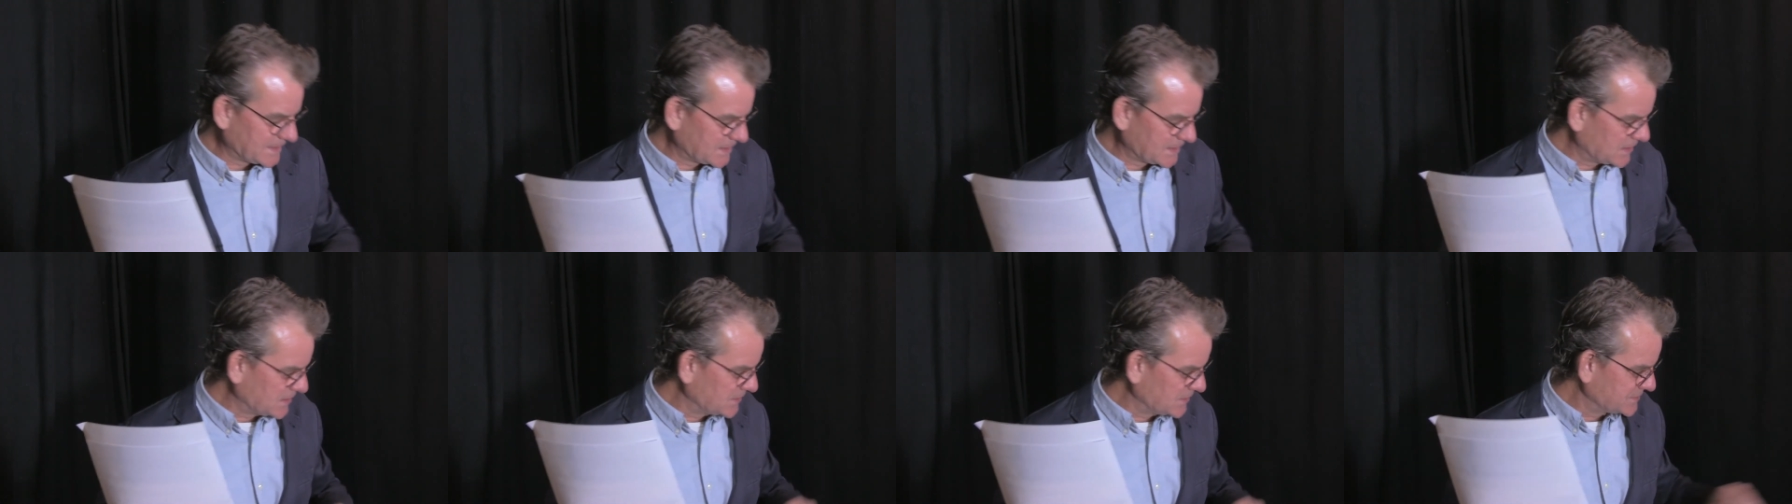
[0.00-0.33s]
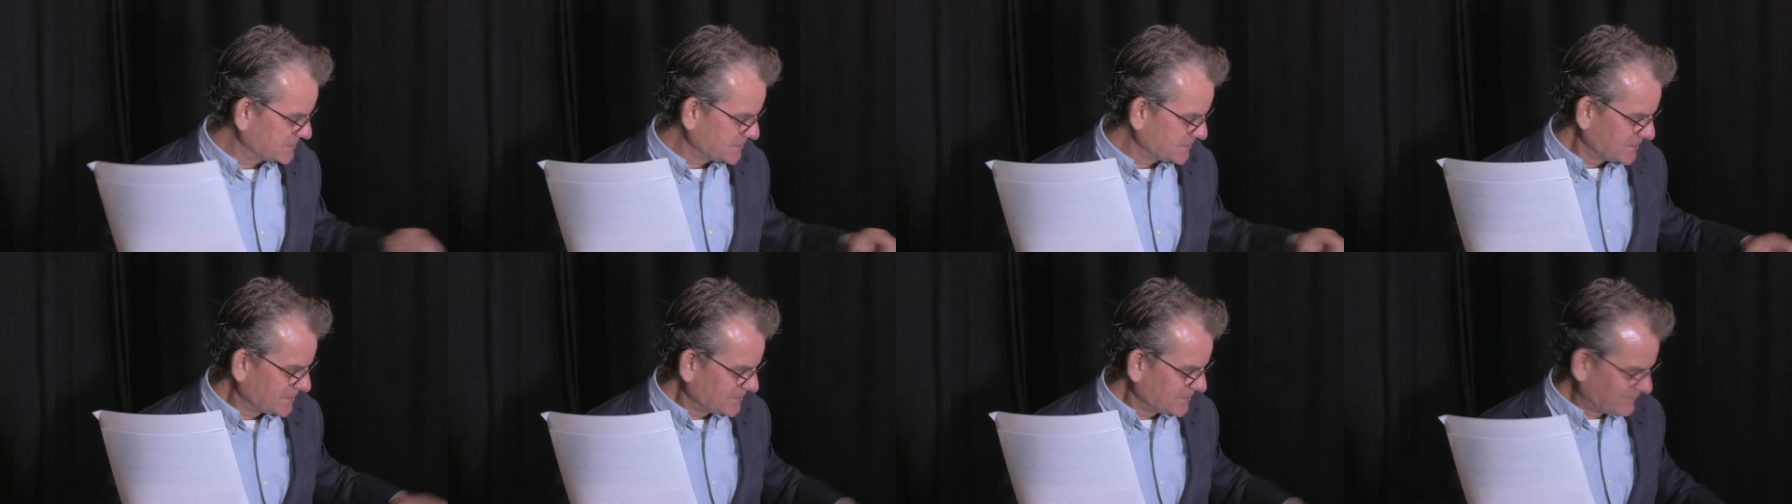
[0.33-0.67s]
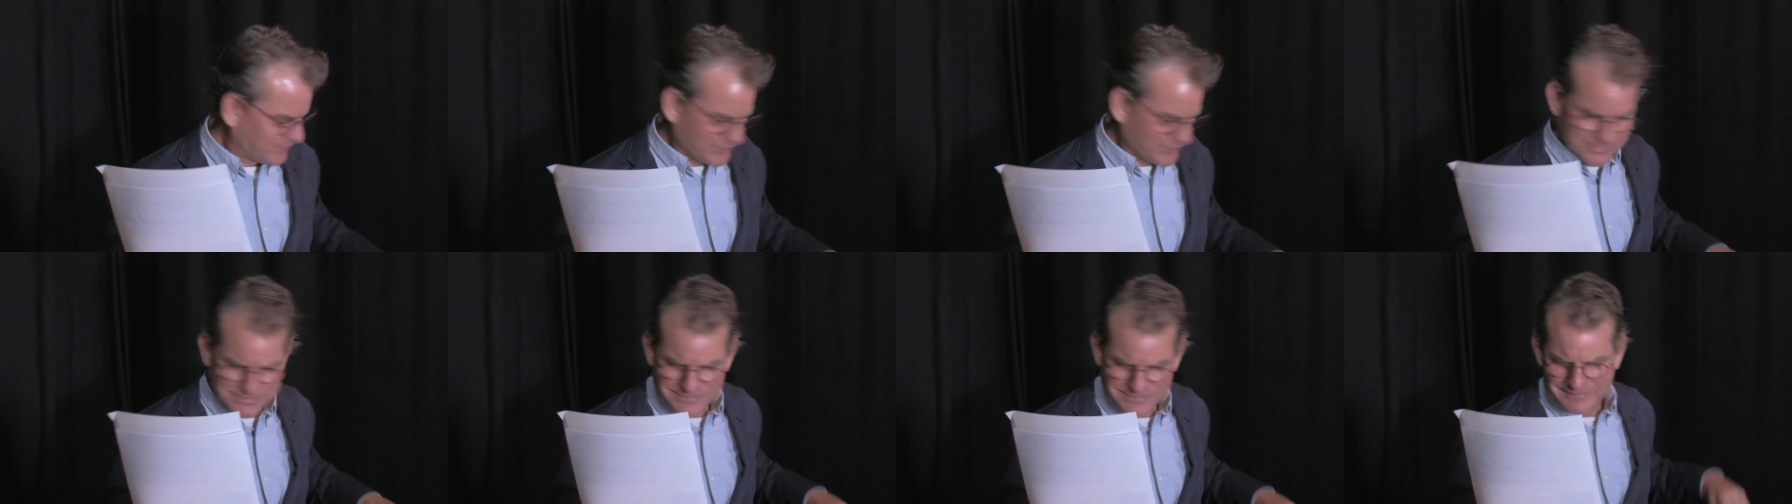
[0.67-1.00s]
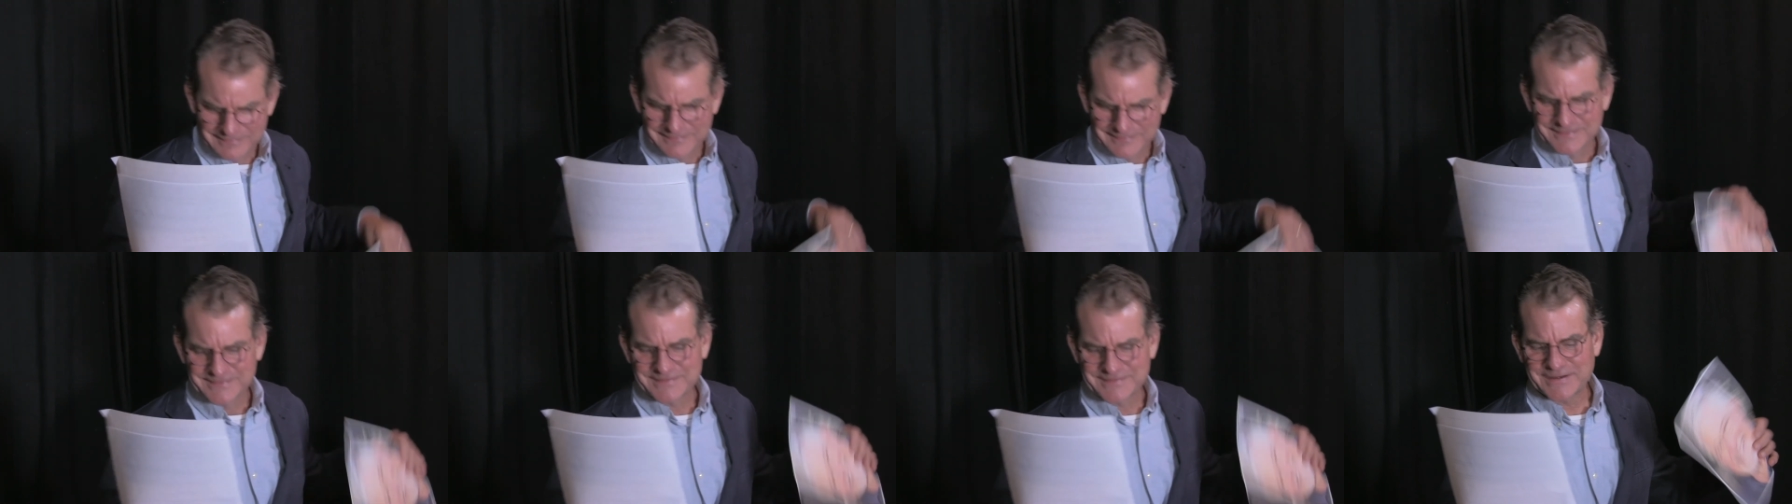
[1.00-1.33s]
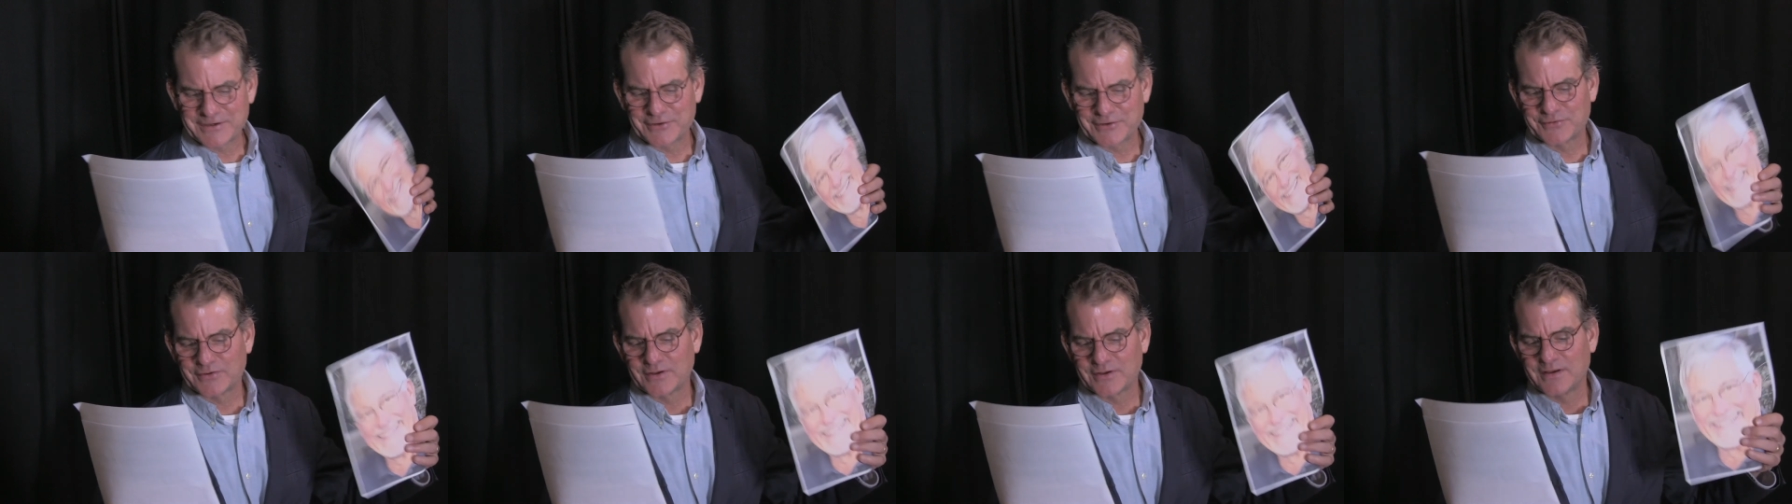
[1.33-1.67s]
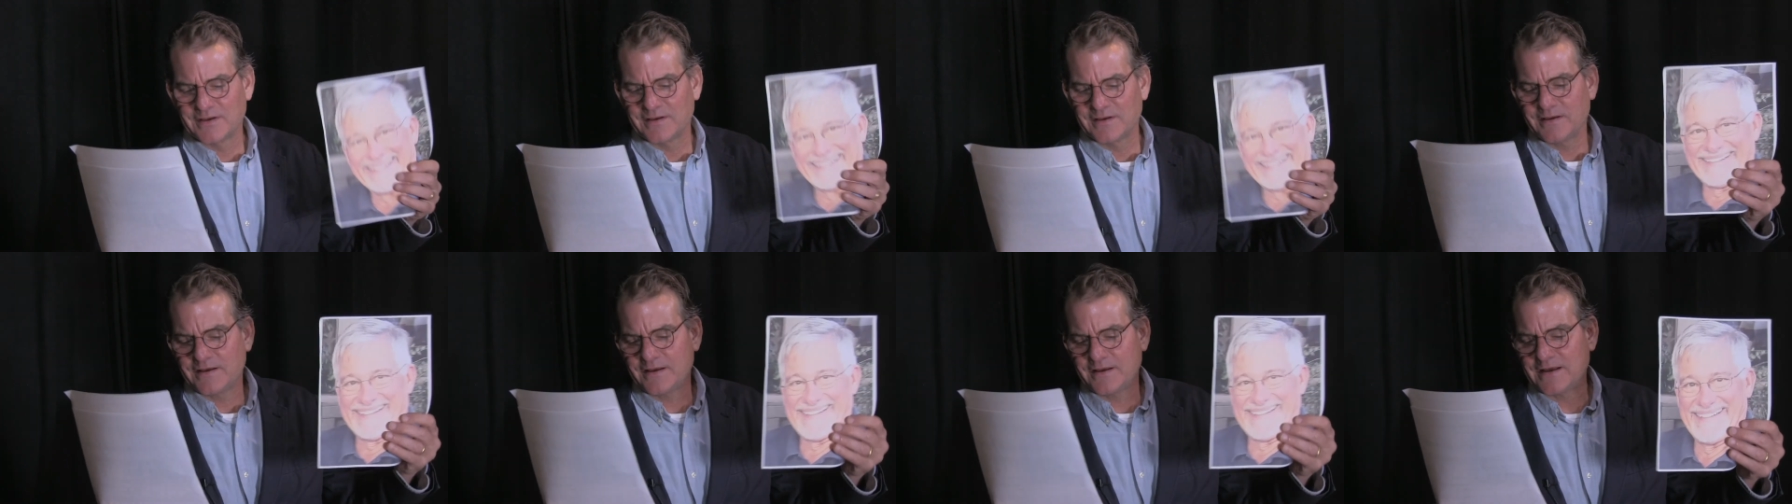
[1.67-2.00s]
goes, this guy goes,
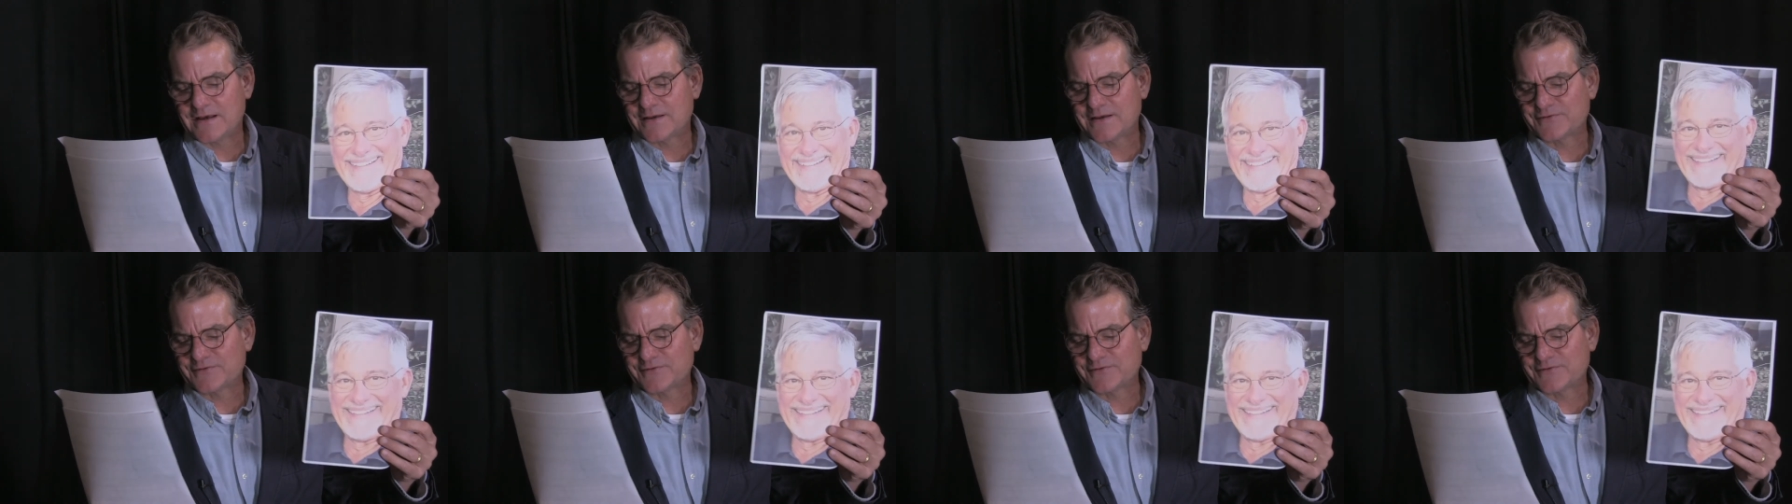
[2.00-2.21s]
ah,